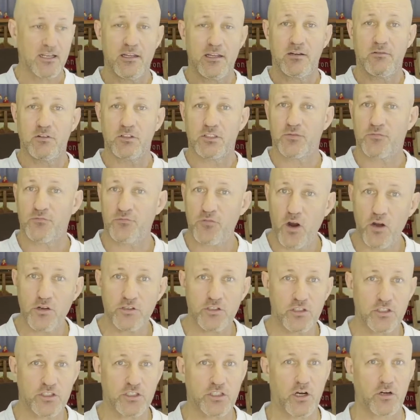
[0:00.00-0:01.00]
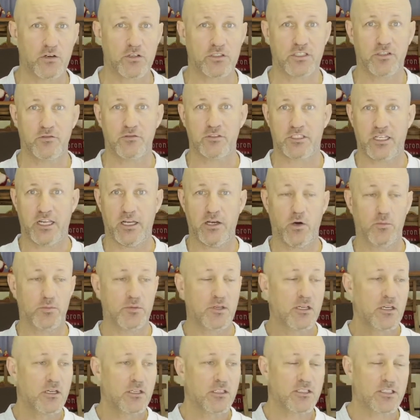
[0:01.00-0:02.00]
was frozen shoulders that was helped,
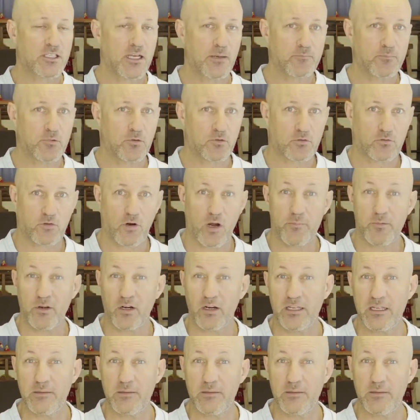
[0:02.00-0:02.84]
subacromial